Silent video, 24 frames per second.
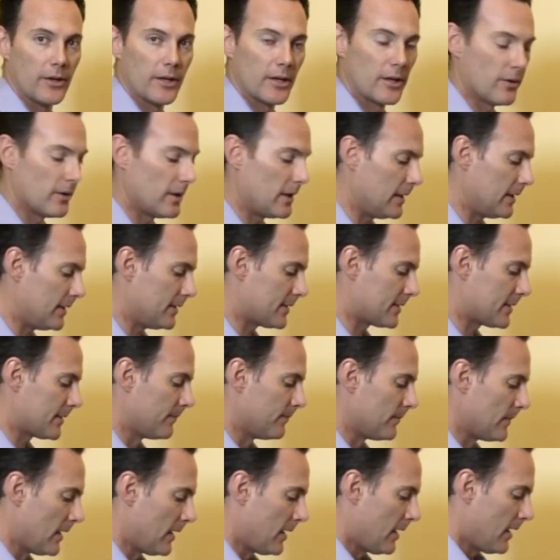degrees.
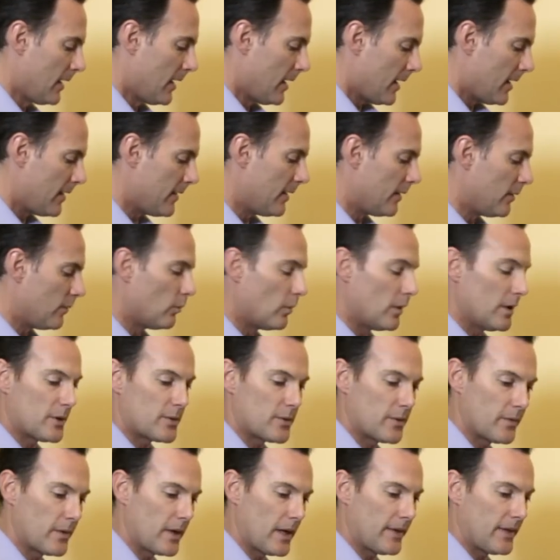And then once
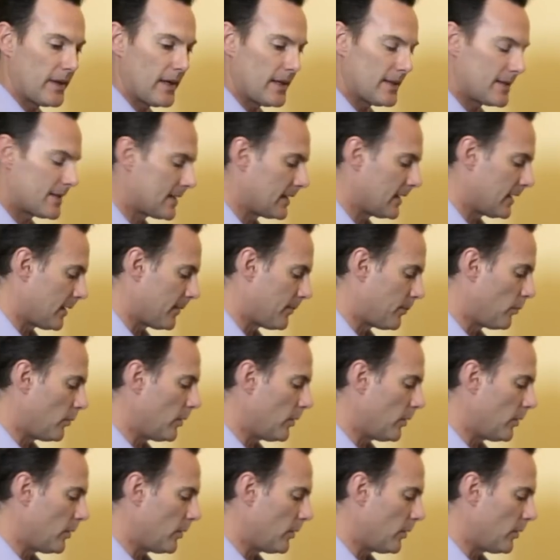we've got that set up,